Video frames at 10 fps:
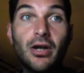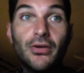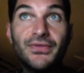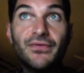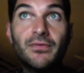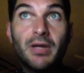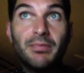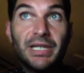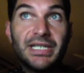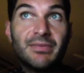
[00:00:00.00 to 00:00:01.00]
Goals for my
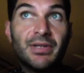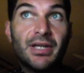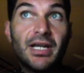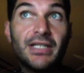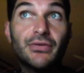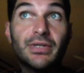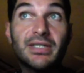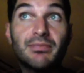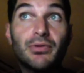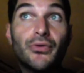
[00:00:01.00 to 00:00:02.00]
placement are to
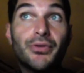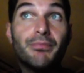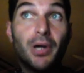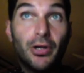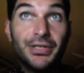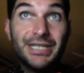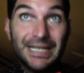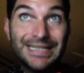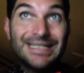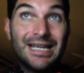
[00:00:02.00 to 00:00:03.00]
explore the
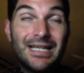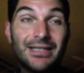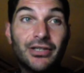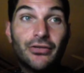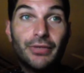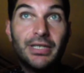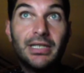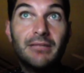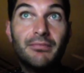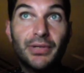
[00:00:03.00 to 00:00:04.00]
politics and
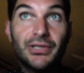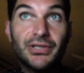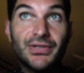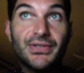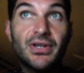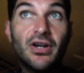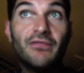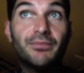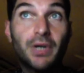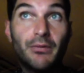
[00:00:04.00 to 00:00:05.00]
curriculum pressures
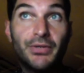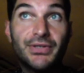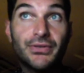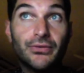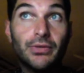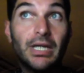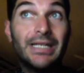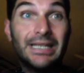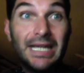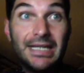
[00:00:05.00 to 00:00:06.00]
of primary school
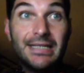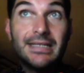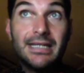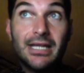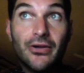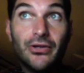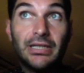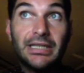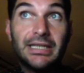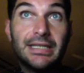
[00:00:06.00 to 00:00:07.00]
against the
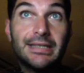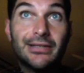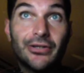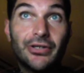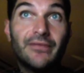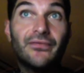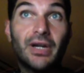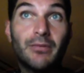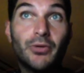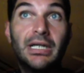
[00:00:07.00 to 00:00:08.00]
early years learning
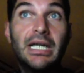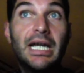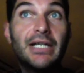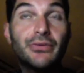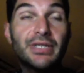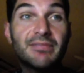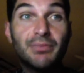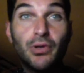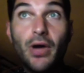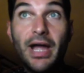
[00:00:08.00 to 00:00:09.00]
framework, and to
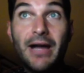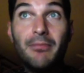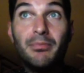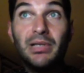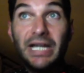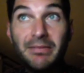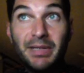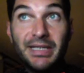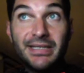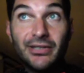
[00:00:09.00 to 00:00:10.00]
explore how
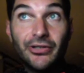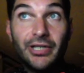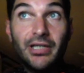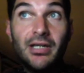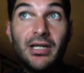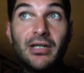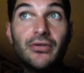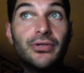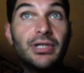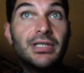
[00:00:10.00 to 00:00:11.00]
play-based learning
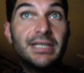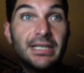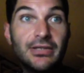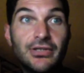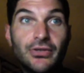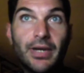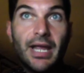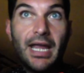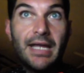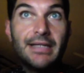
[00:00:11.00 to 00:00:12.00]
could continue to
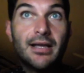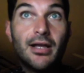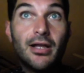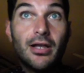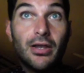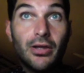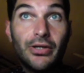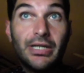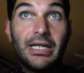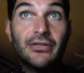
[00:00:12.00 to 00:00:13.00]
enhance
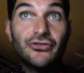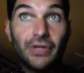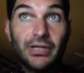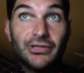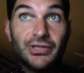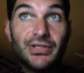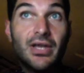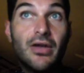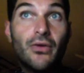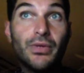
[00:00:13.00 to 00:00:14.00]
learning structures
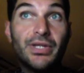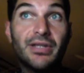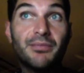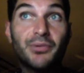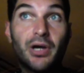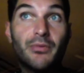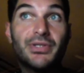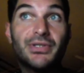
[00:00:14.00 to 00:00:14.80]
within the primary